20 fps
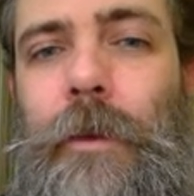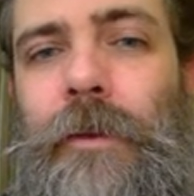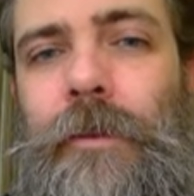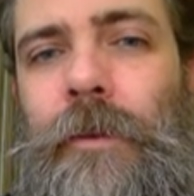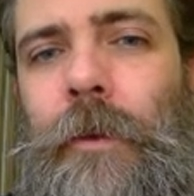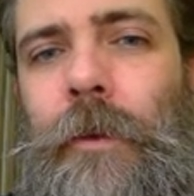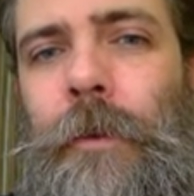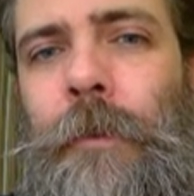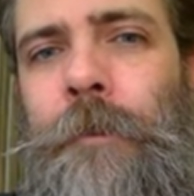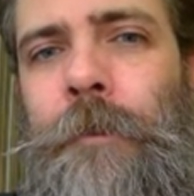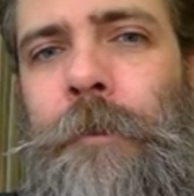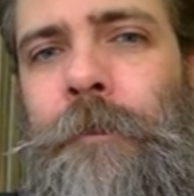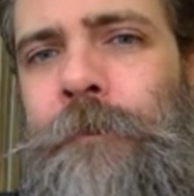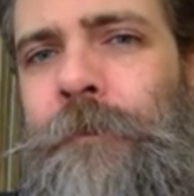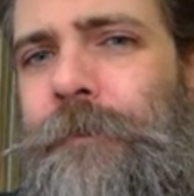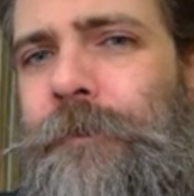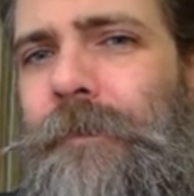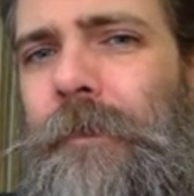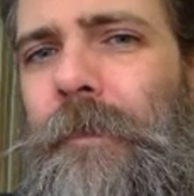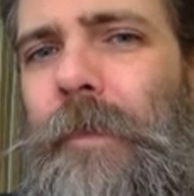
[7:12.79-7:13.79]
So
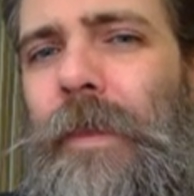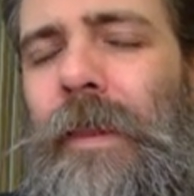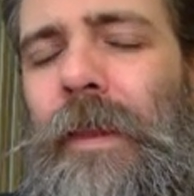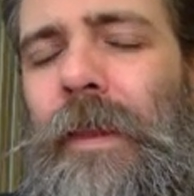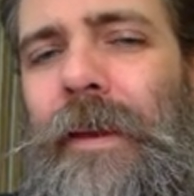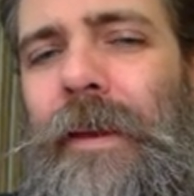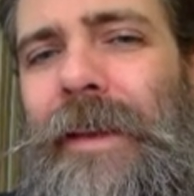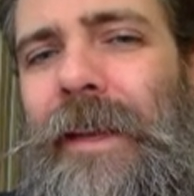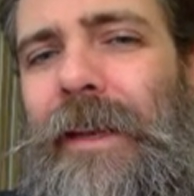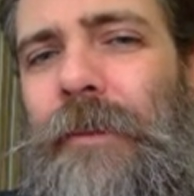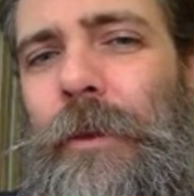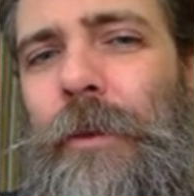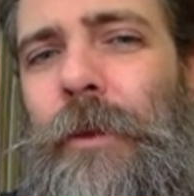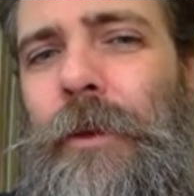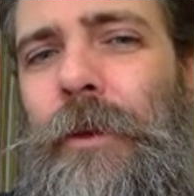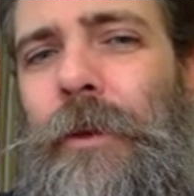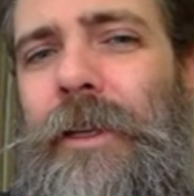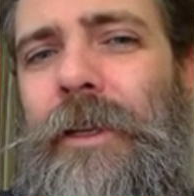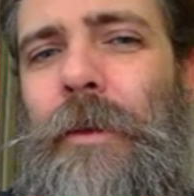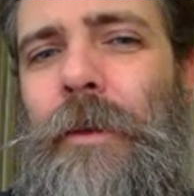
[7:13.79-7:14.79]
again, if you
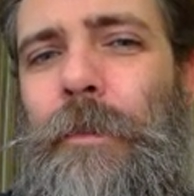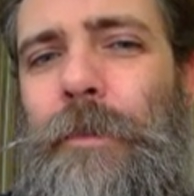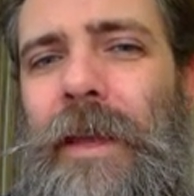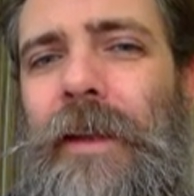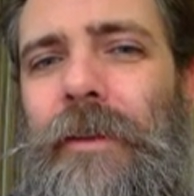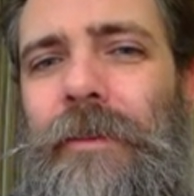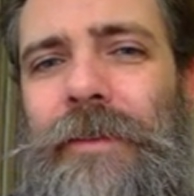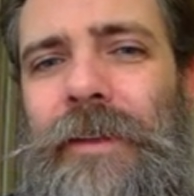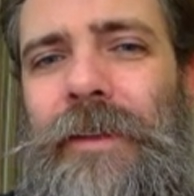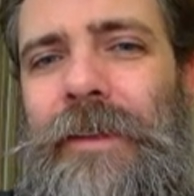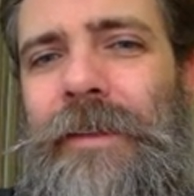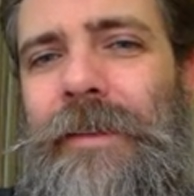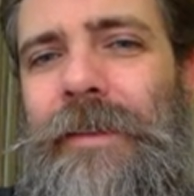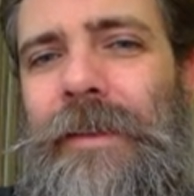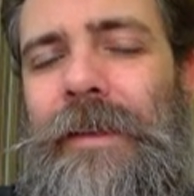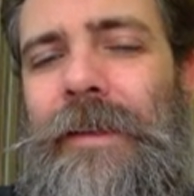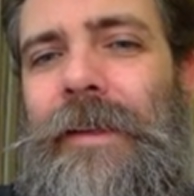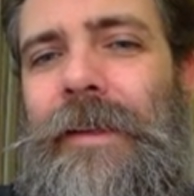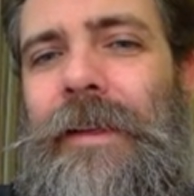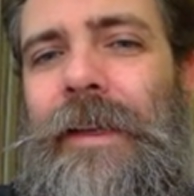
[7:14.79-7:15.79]
look at the bed of it,
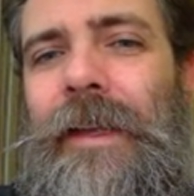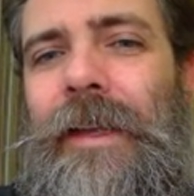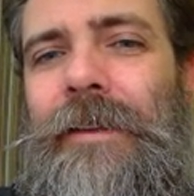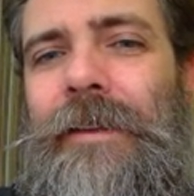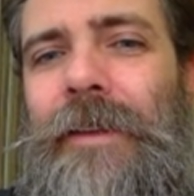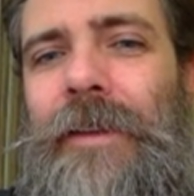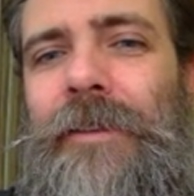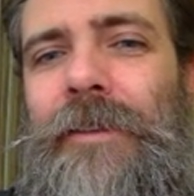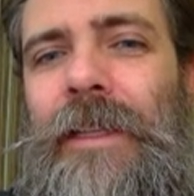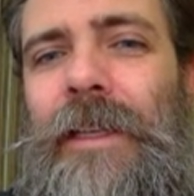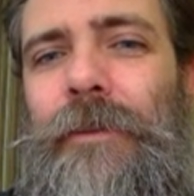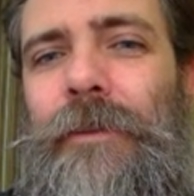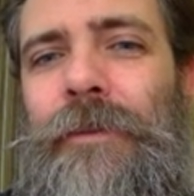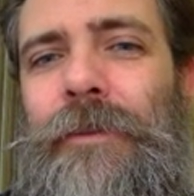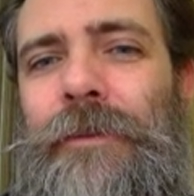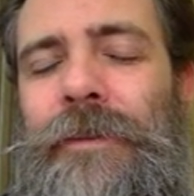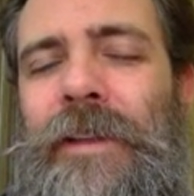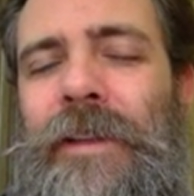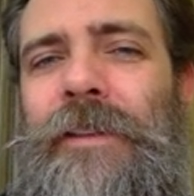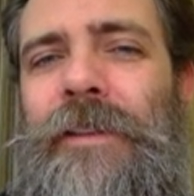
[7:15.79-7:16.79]
it doesn't even
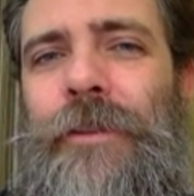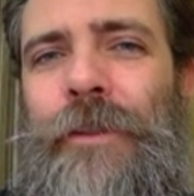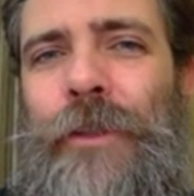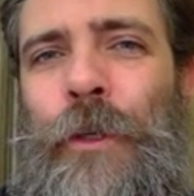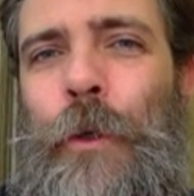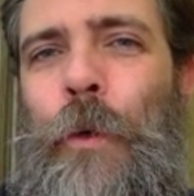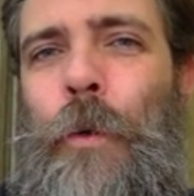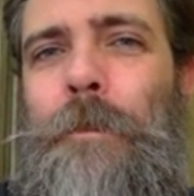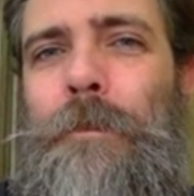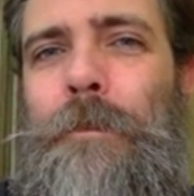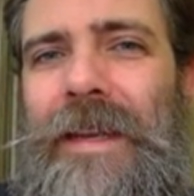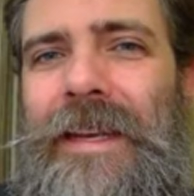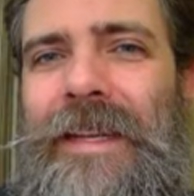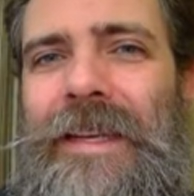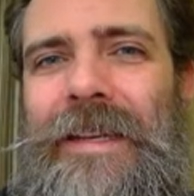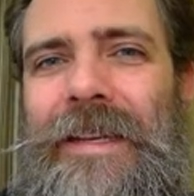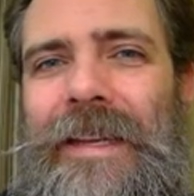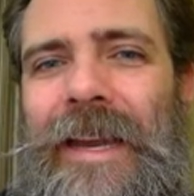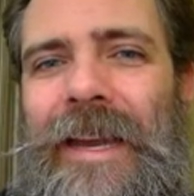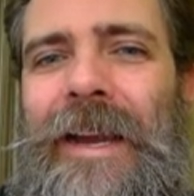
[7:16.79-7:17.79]
fit two
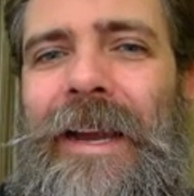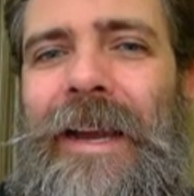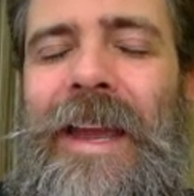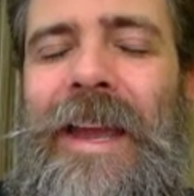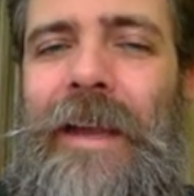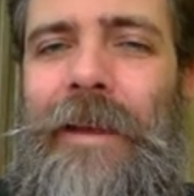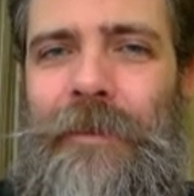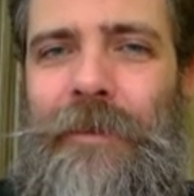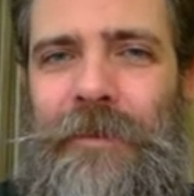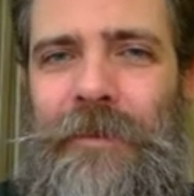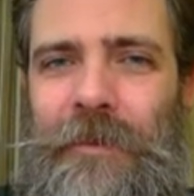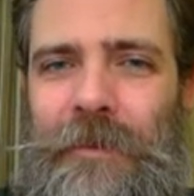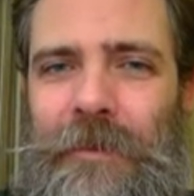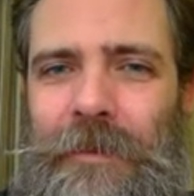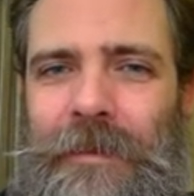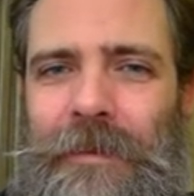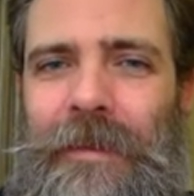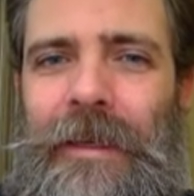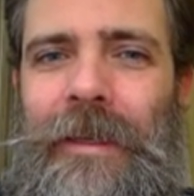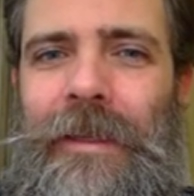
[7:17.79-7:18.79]
mini kayaks.
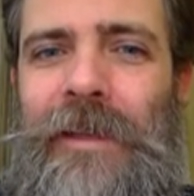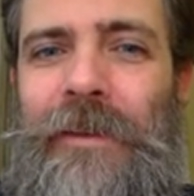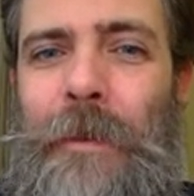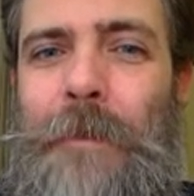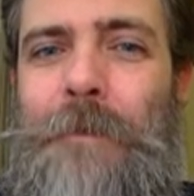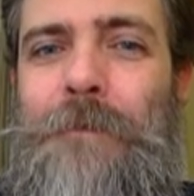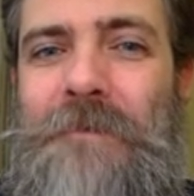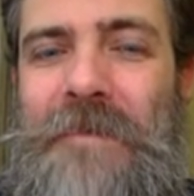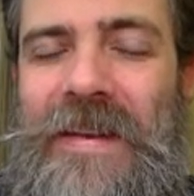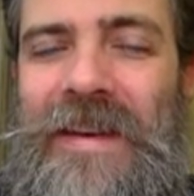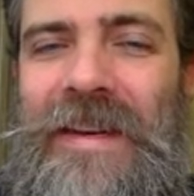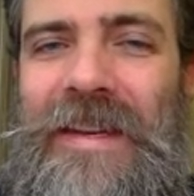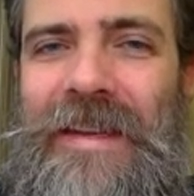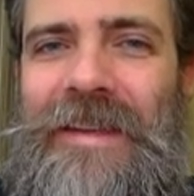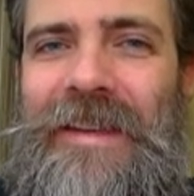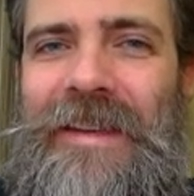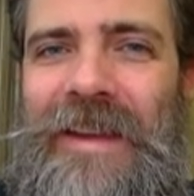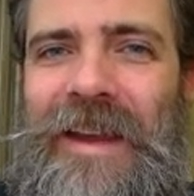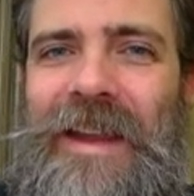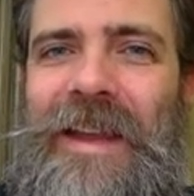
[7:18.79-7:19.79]
These are
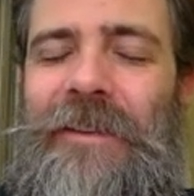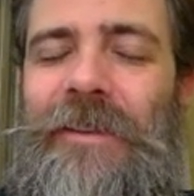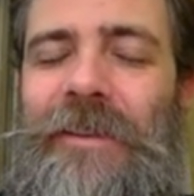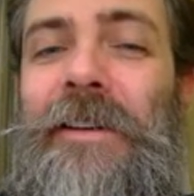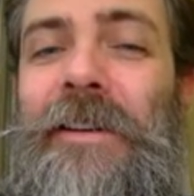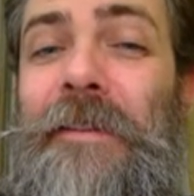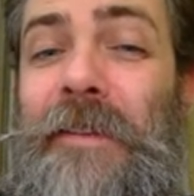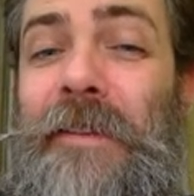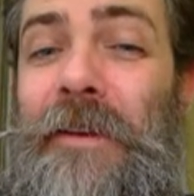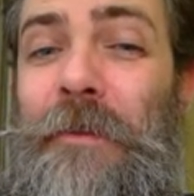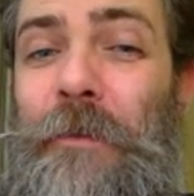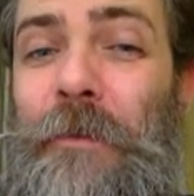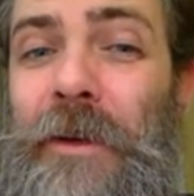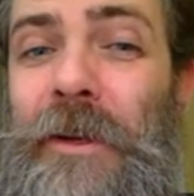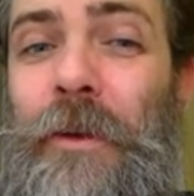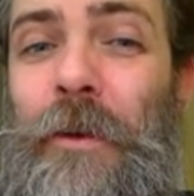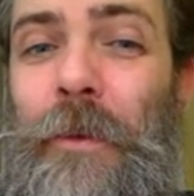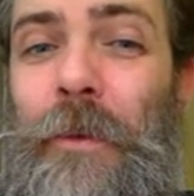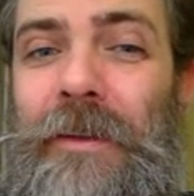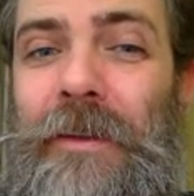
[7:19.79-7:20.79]
mini kayaks. These are like
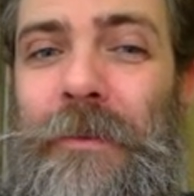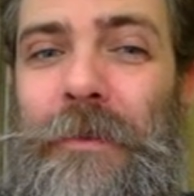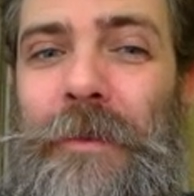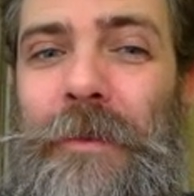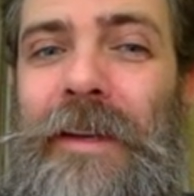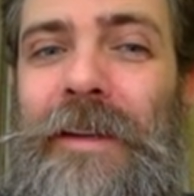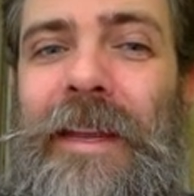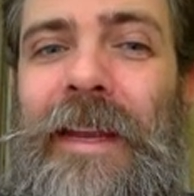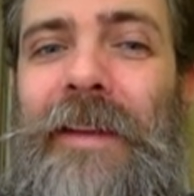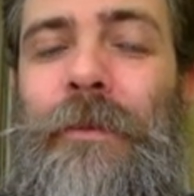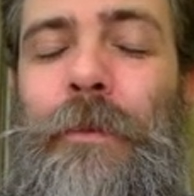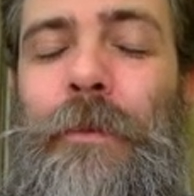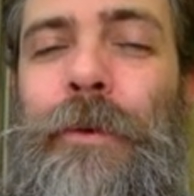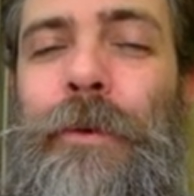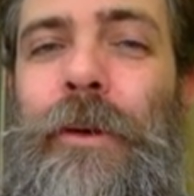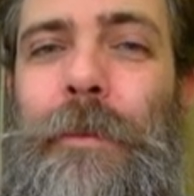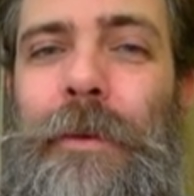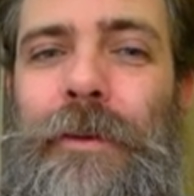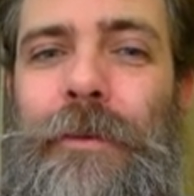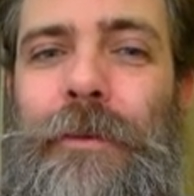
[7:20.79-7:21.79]
real ones, right? You can't even put
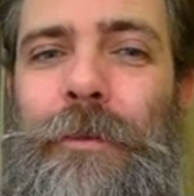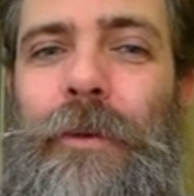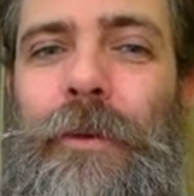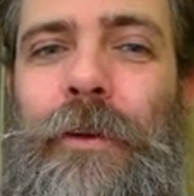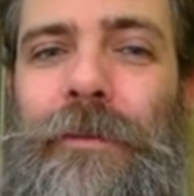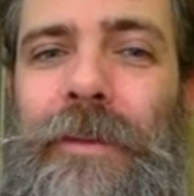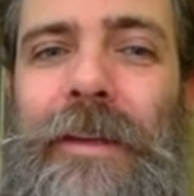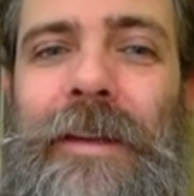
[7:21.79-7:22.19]
them on the roof.